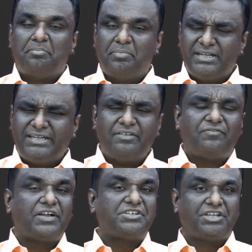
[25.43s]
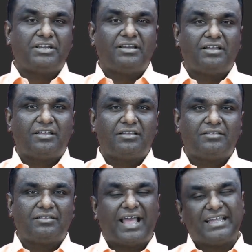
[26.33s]
Built-in function,
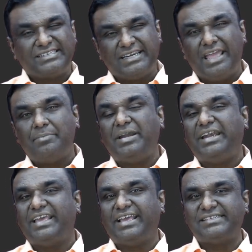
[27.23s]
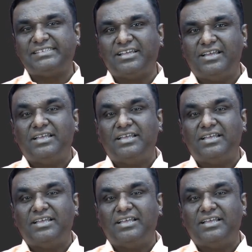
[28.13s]
as the name indicates,